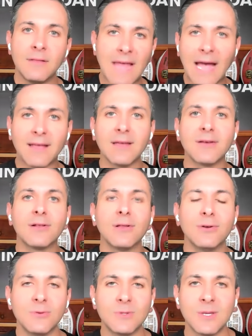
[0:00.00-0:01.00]
That
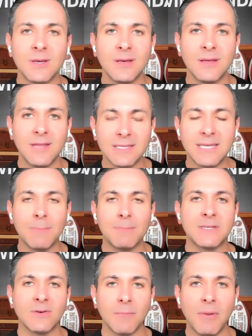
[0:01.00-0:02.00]
concludes this
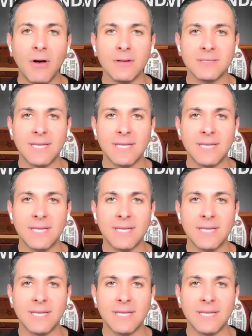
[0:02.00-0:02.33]
episode of Paul's